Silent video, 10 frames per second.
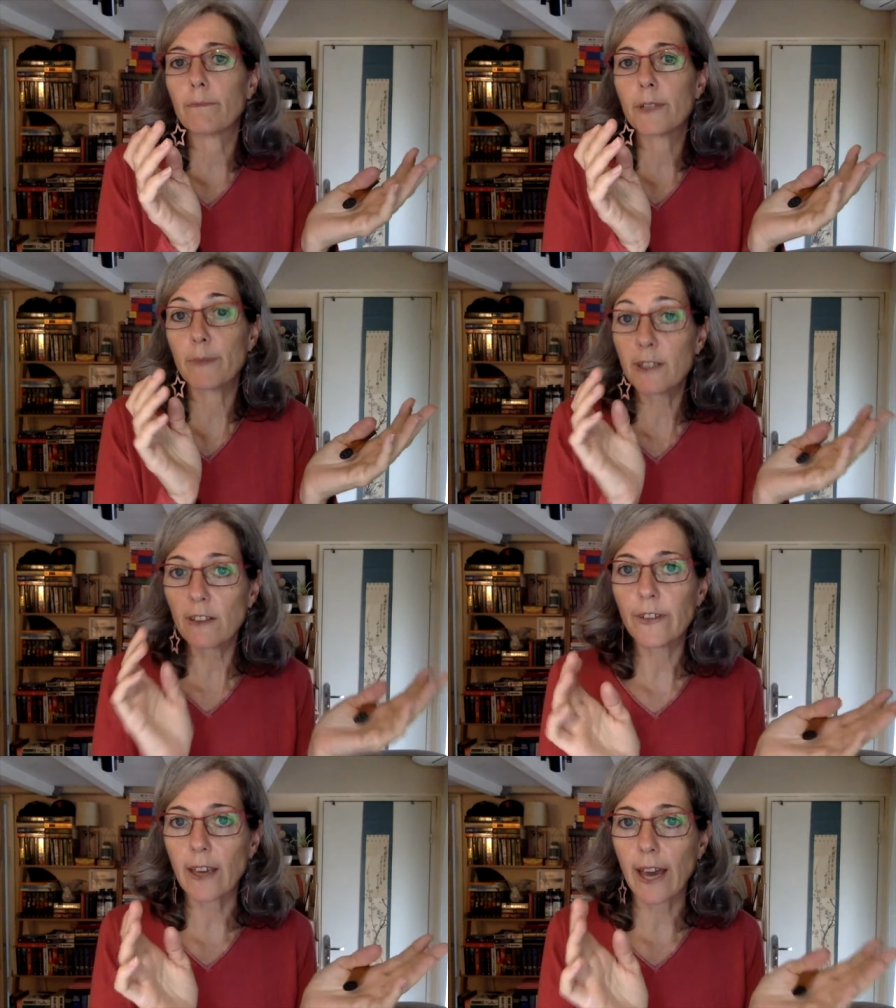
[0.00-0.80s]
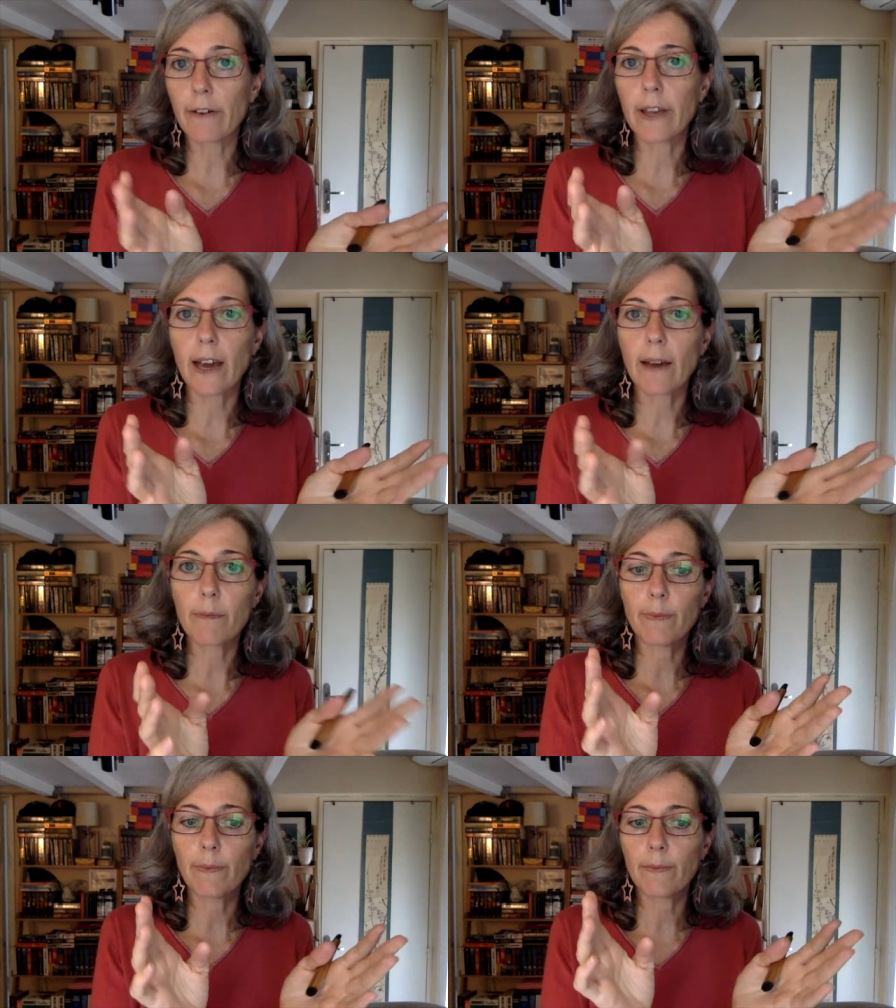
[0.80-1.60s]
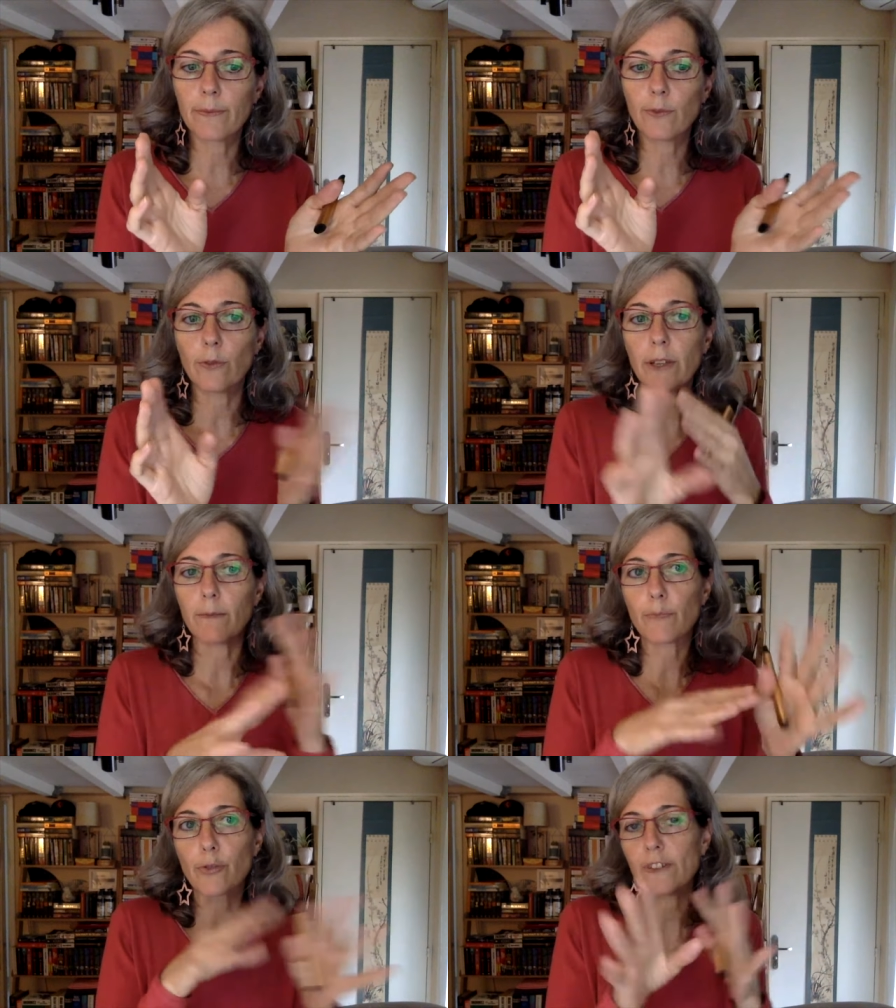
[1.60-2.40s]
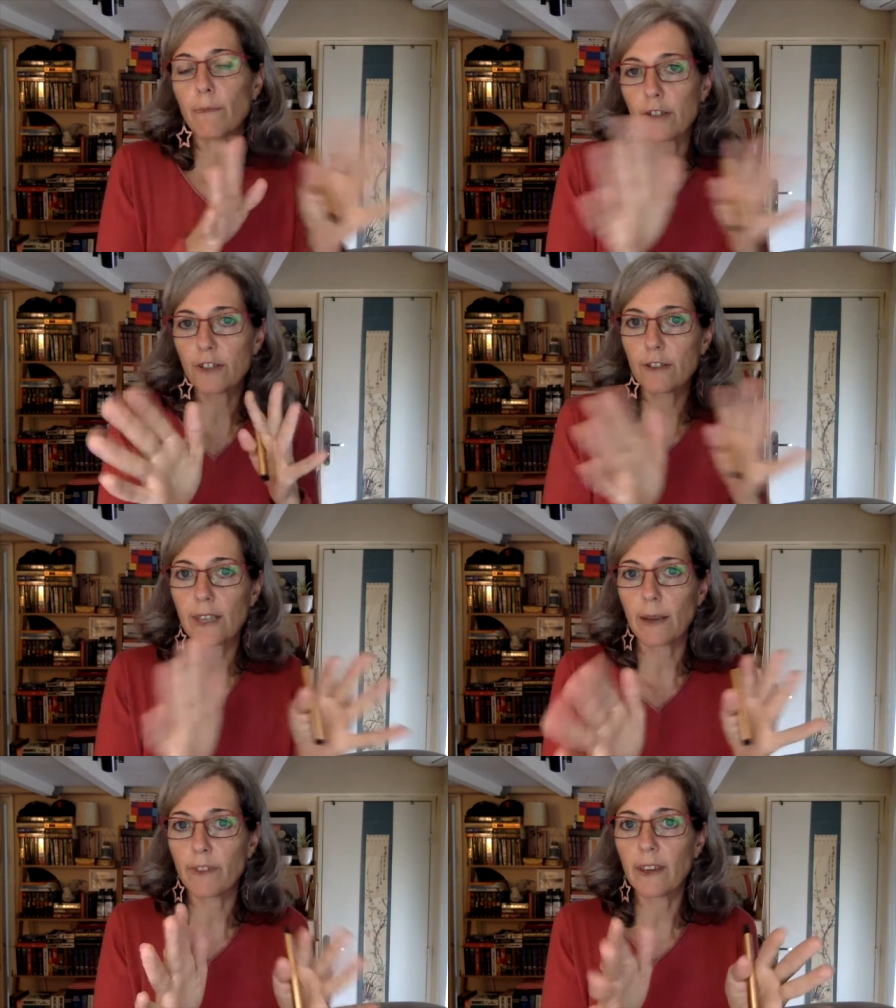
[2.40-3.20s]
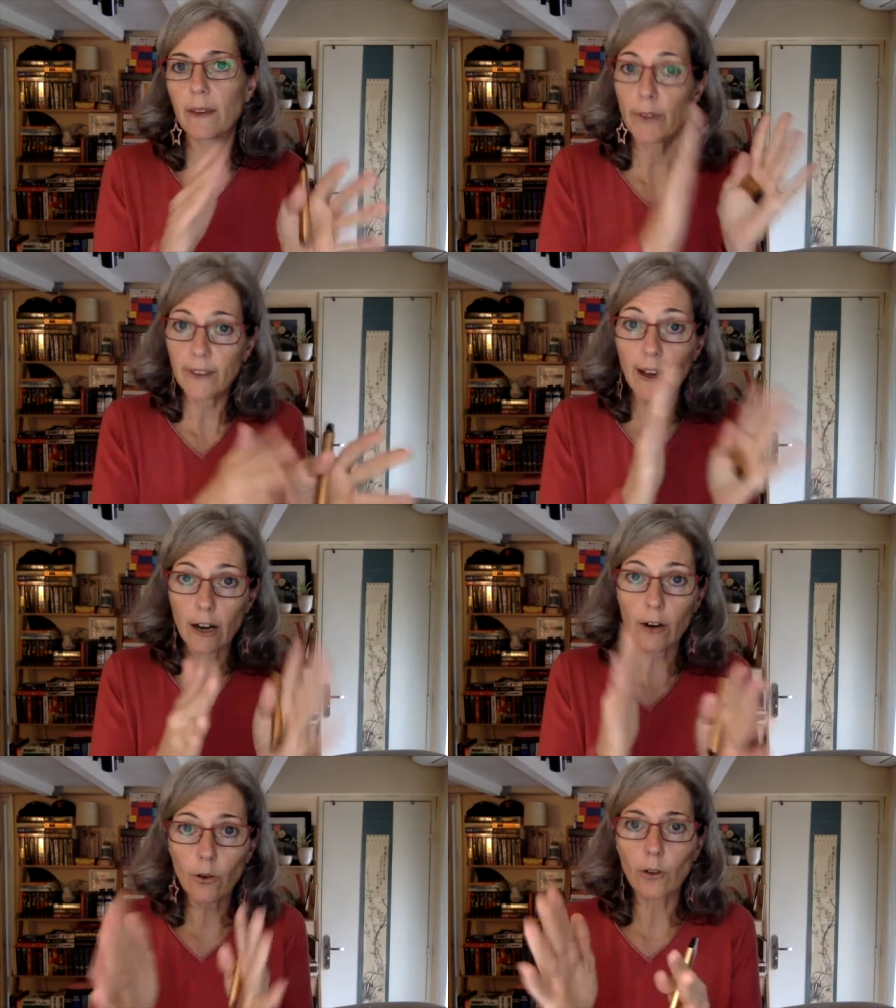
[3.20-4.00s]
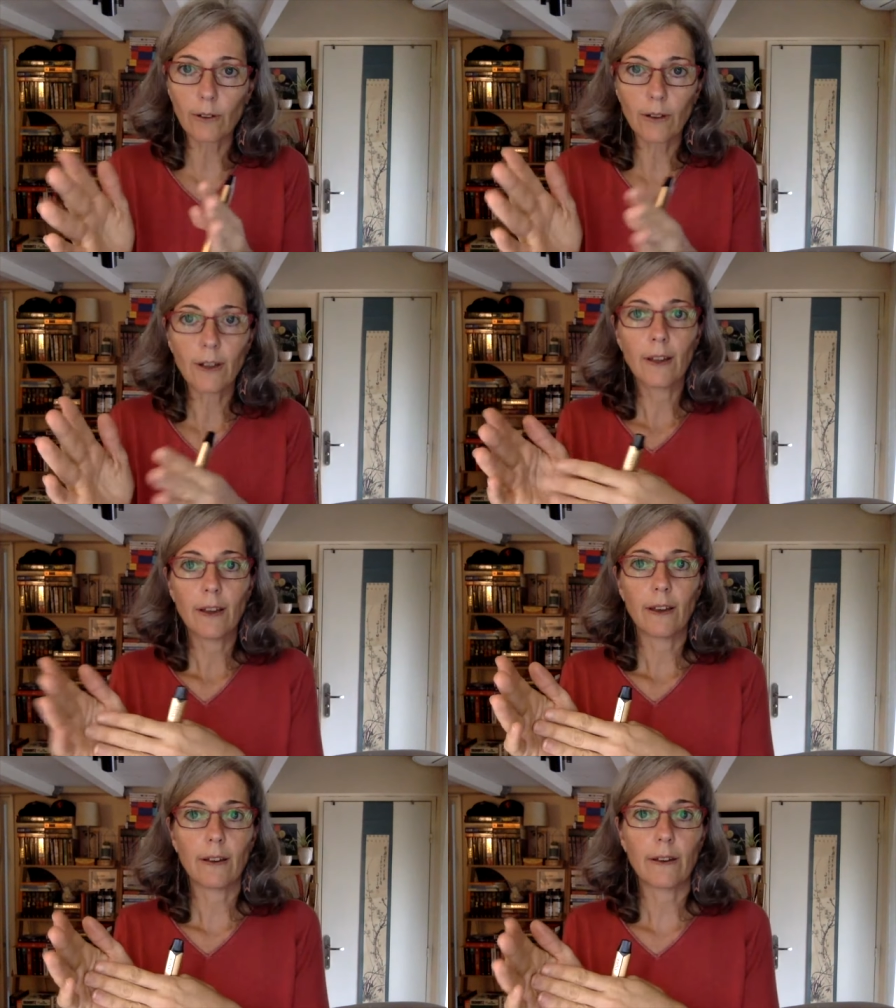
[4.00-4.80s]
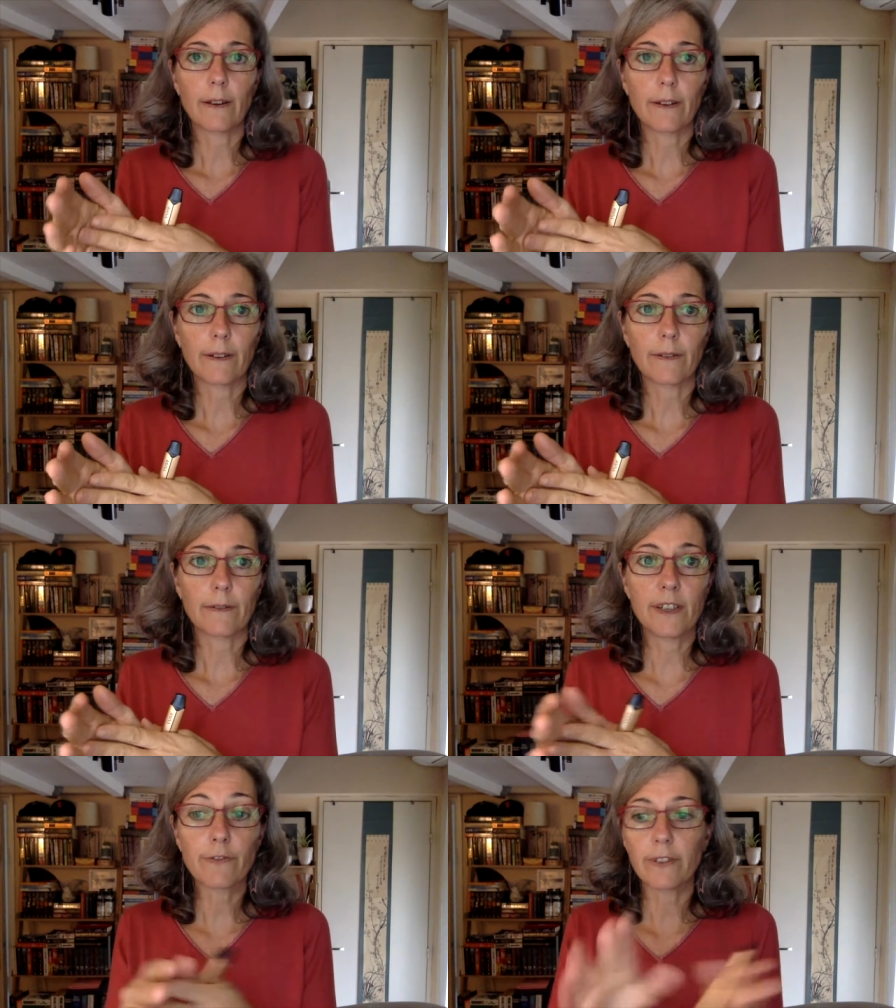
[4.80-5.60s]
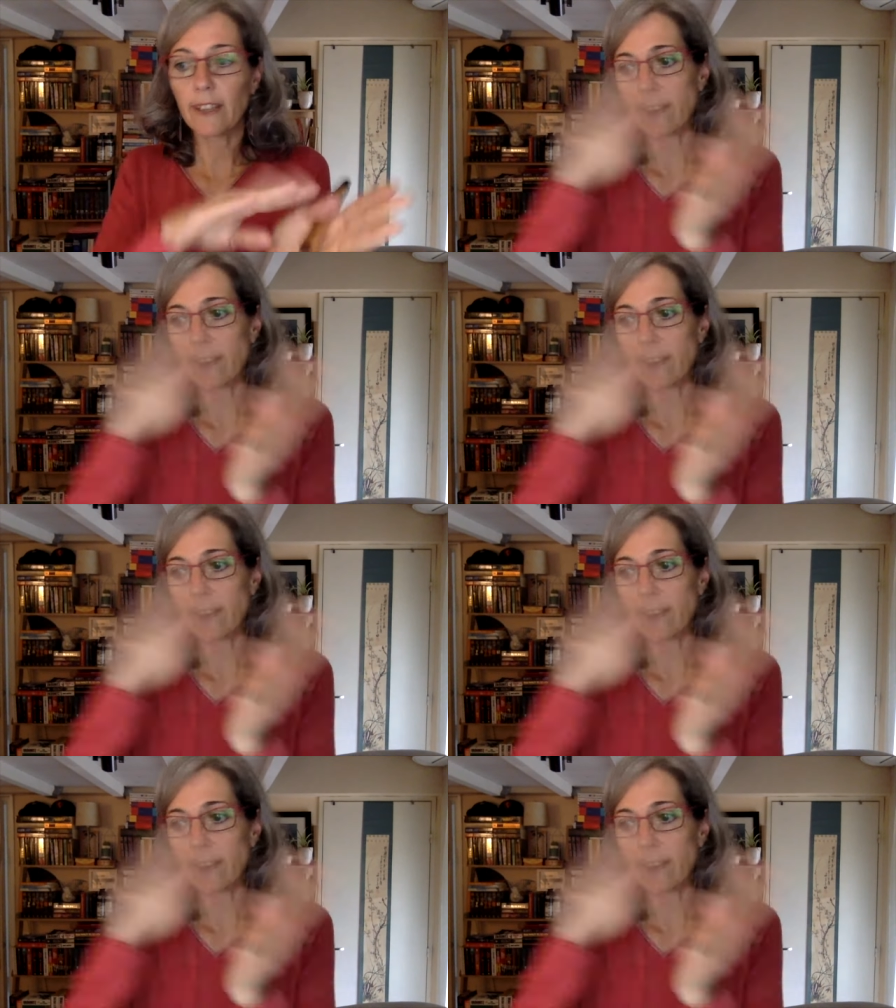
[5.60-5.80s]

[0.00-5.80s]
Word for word: specific area doing pretty much the same thing, but they are all uh, different.